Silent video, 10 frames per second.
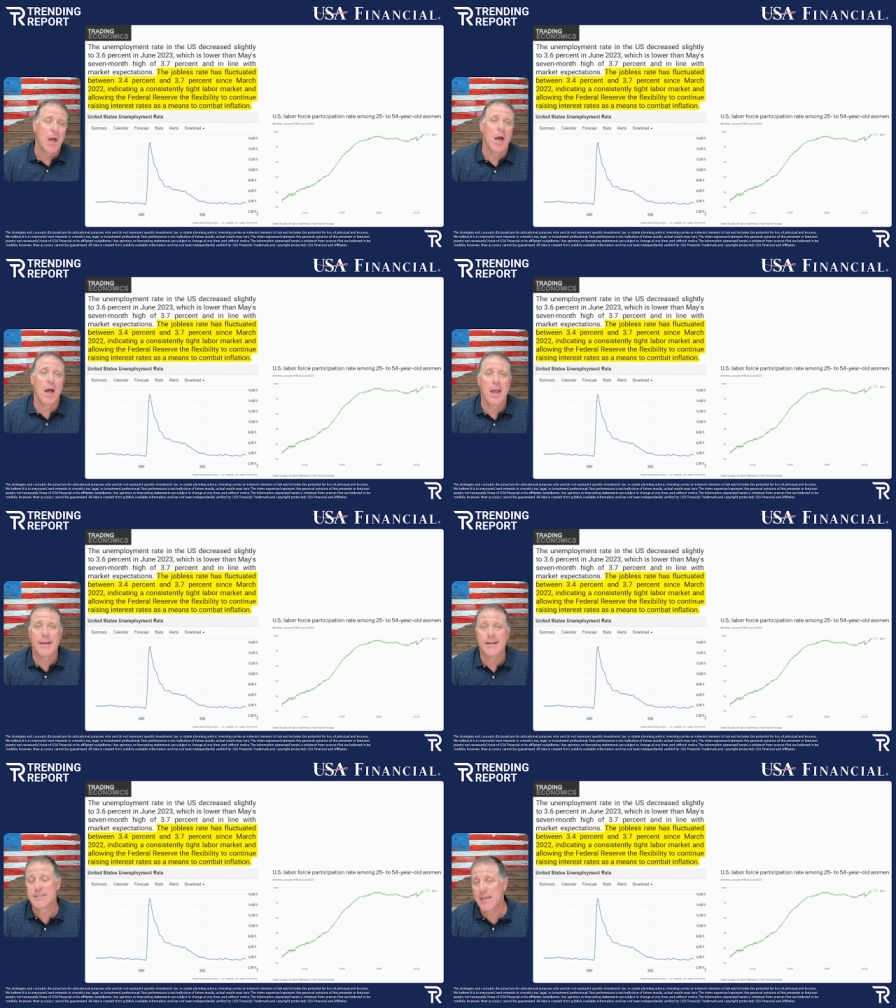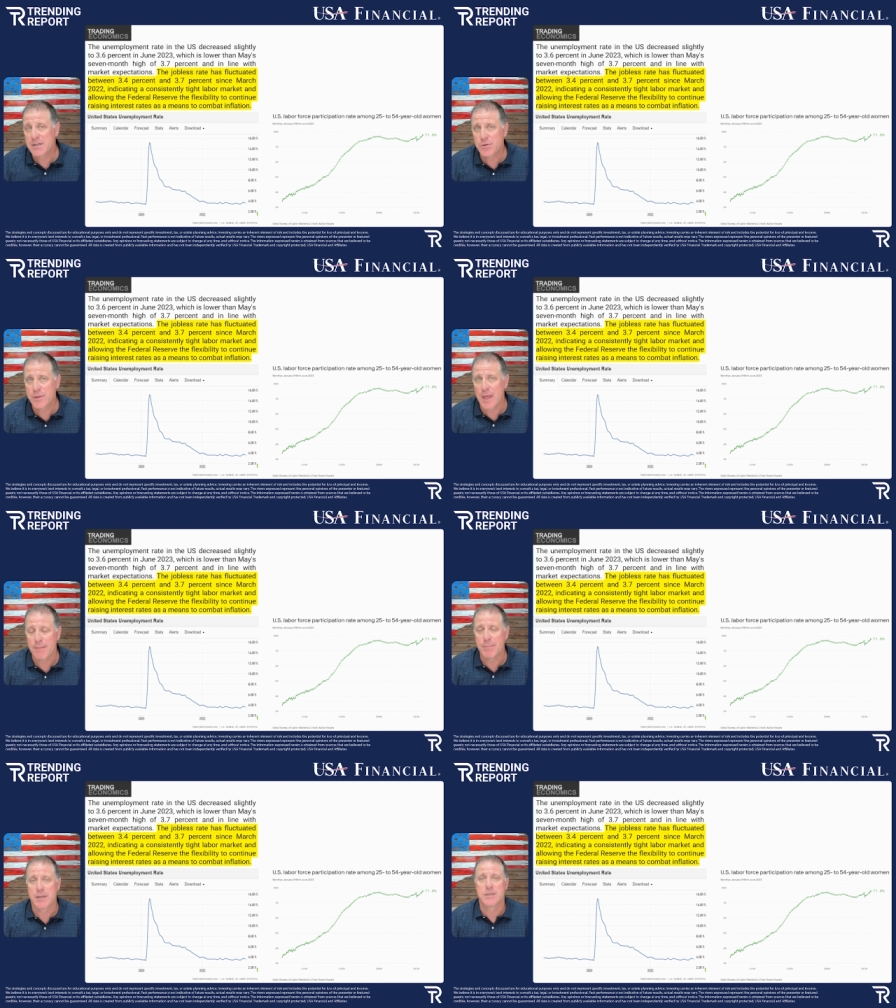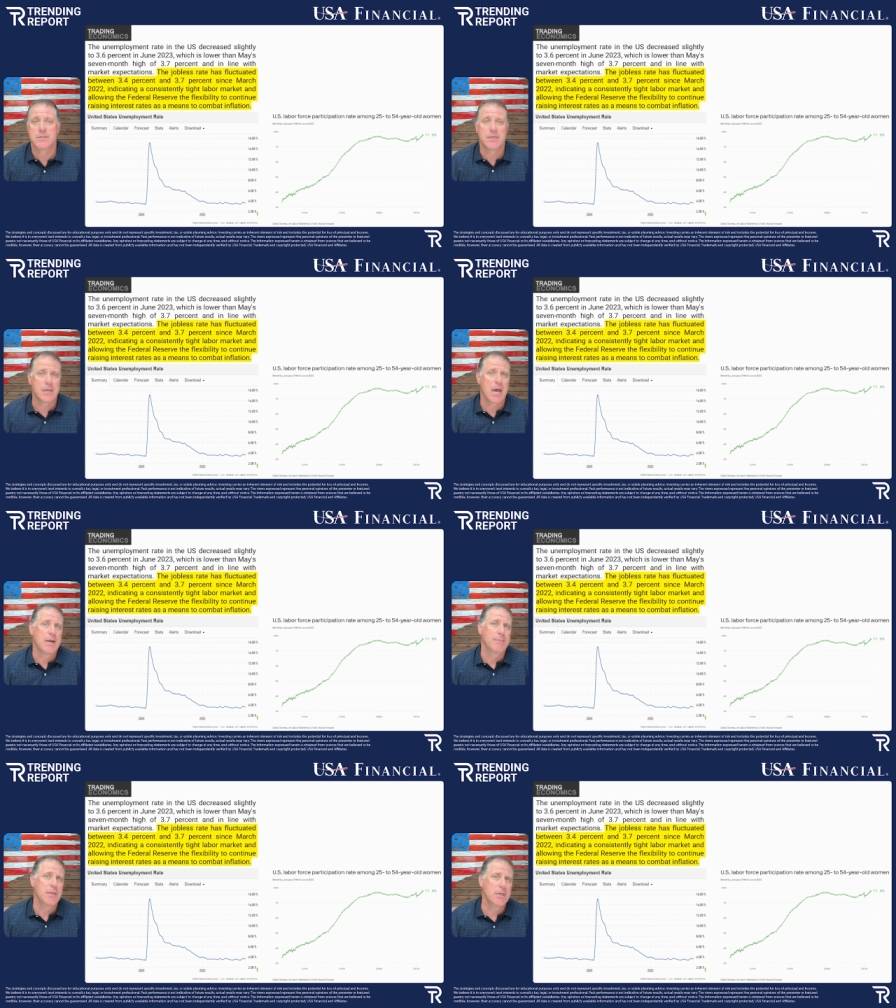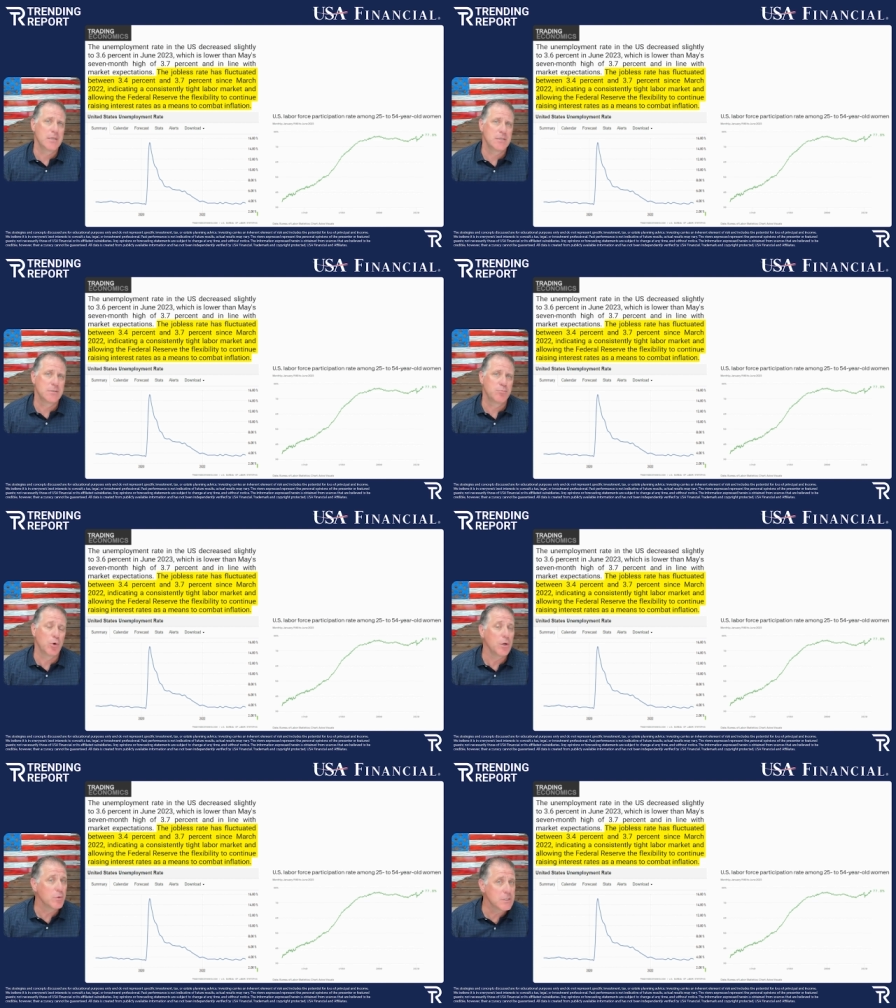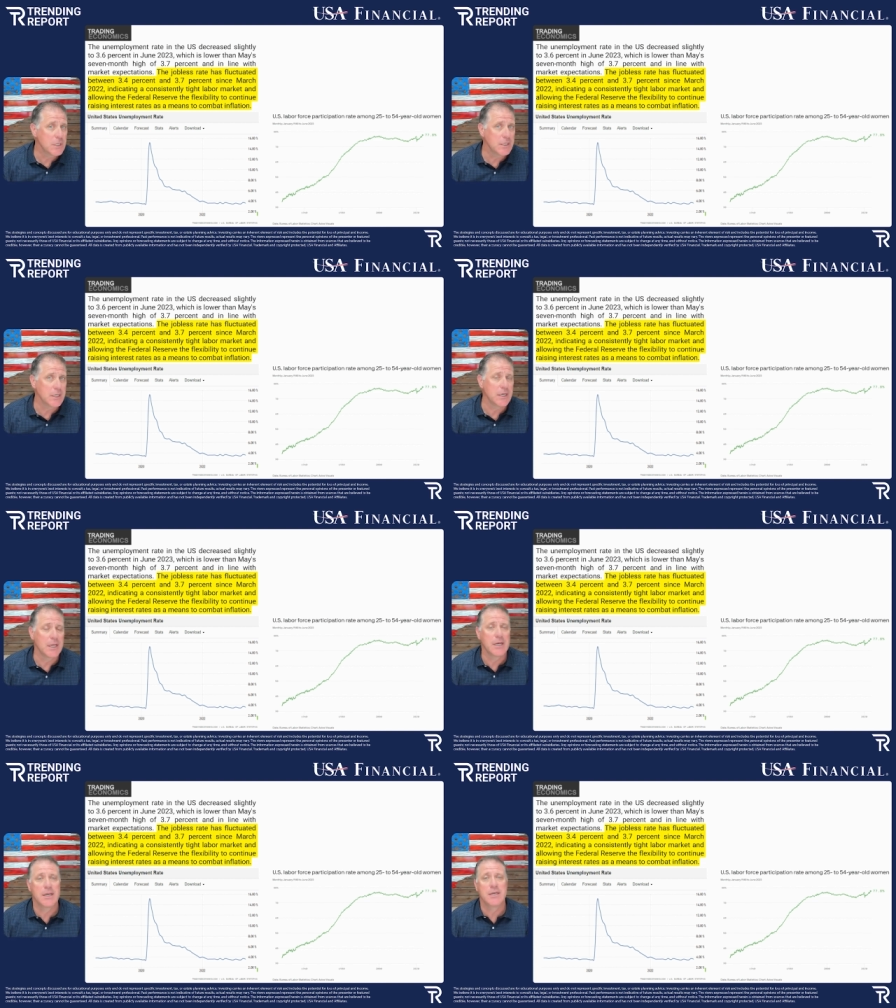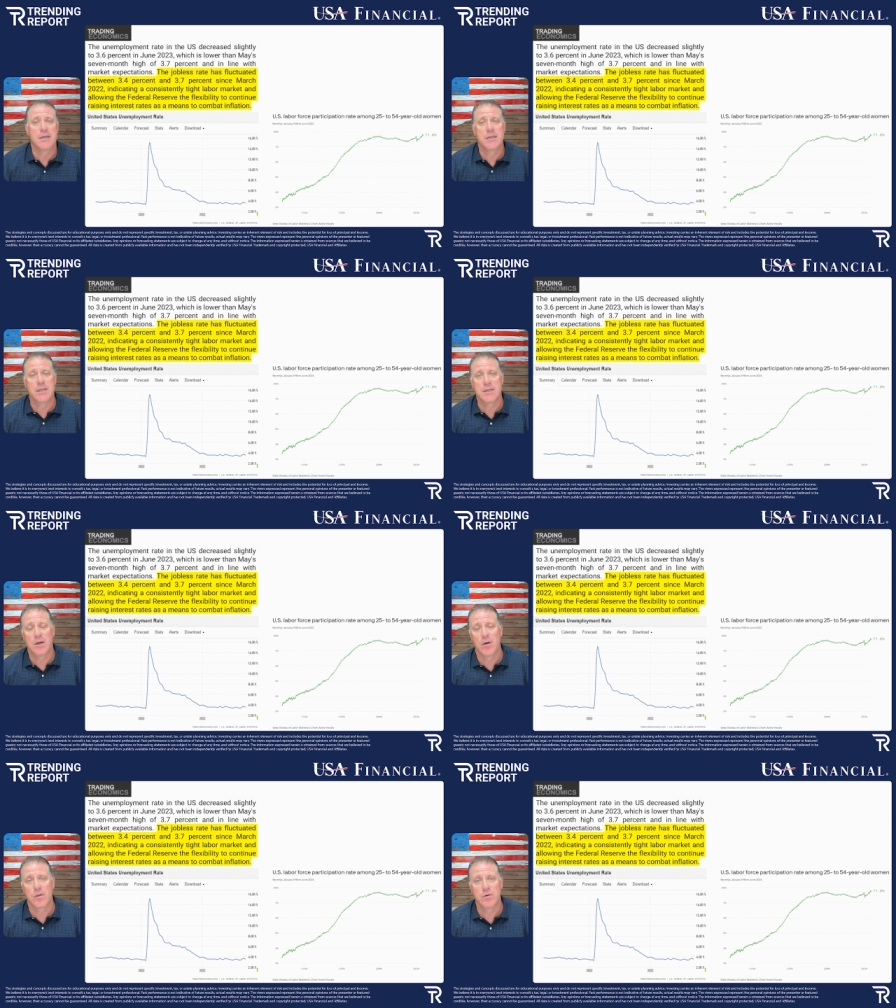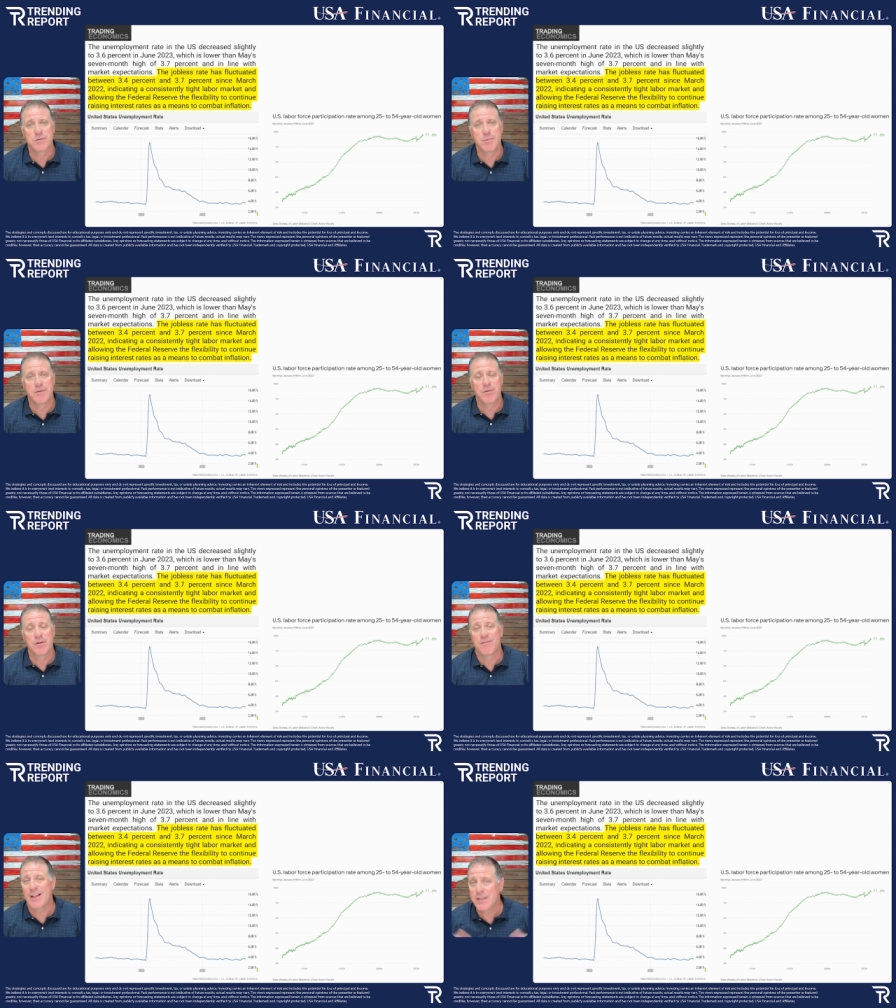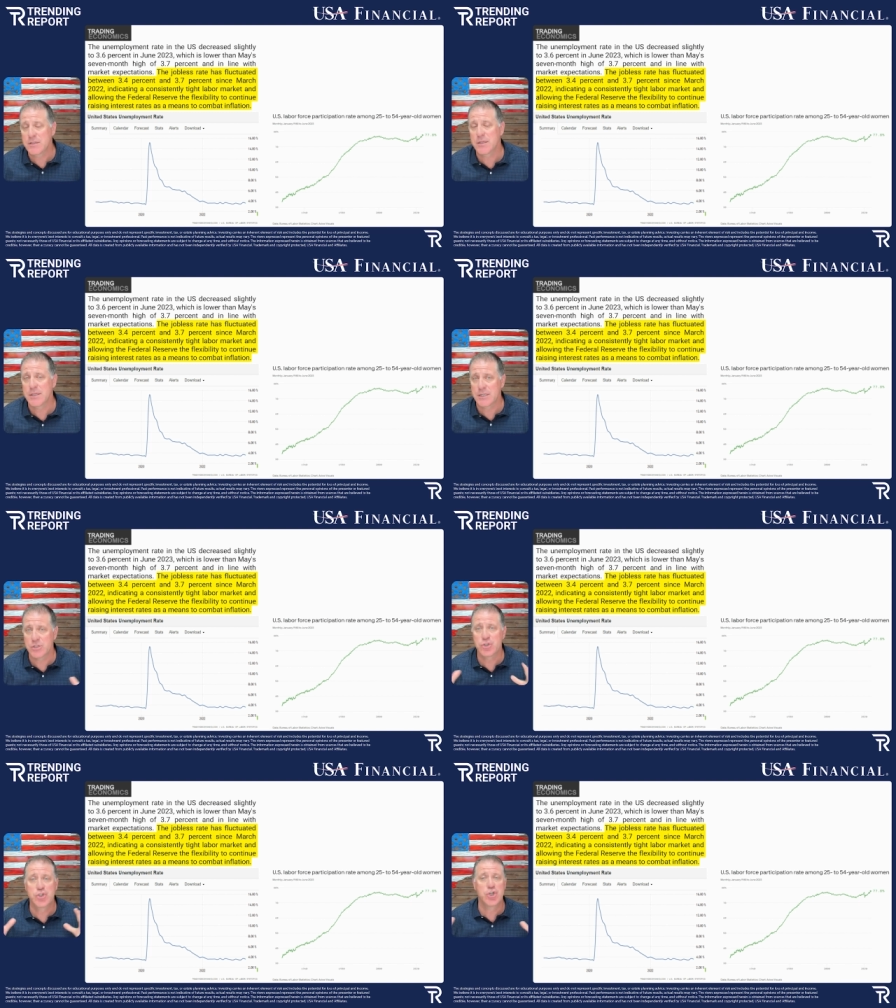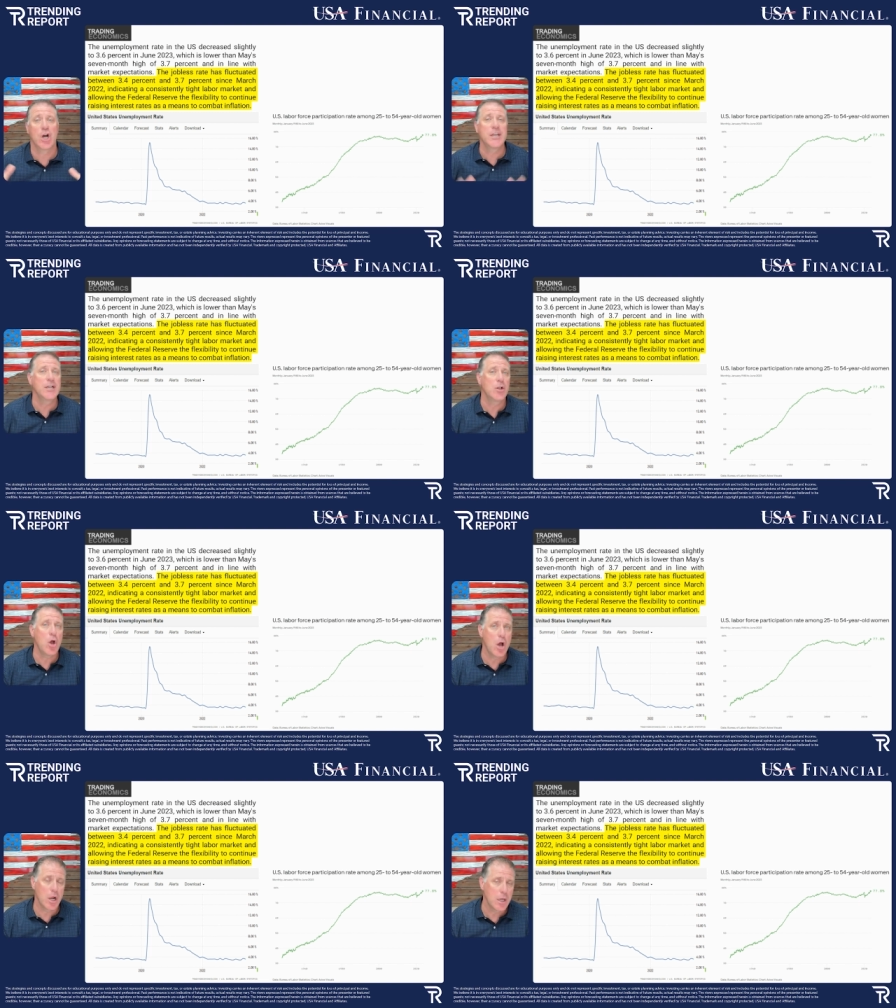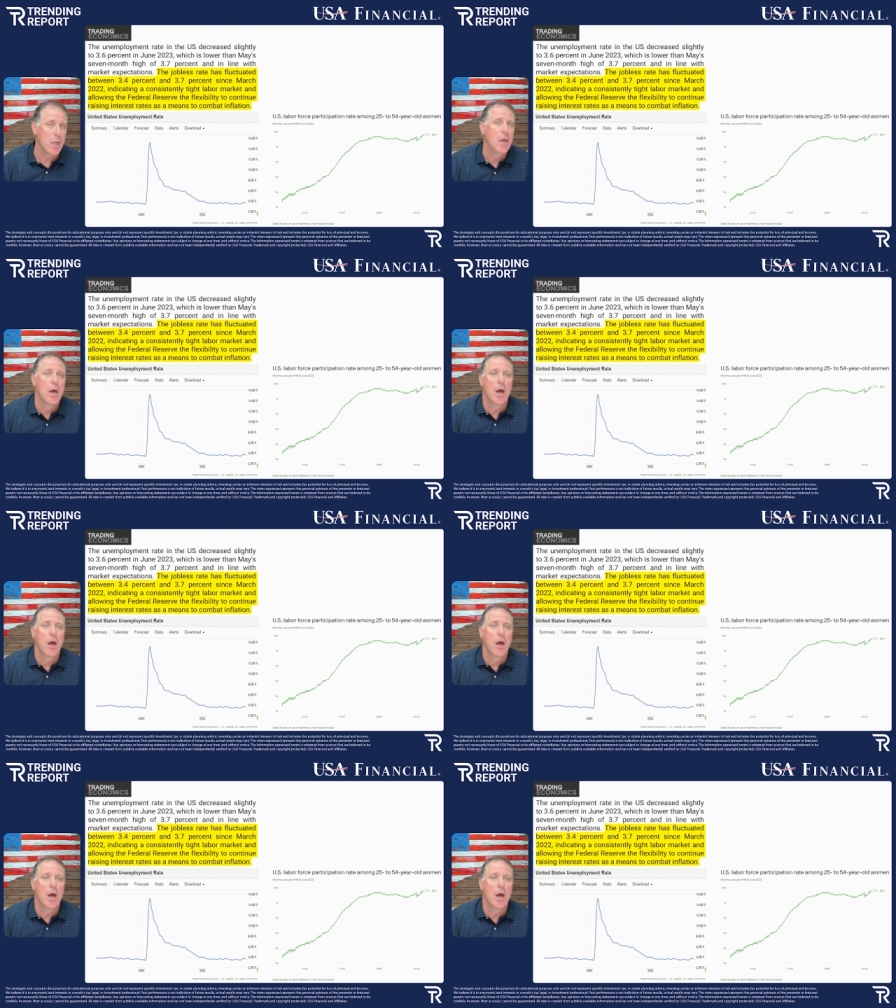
And it's not doing that because the economy is pretty resilient. And although it's been very volatile, it is chugging along.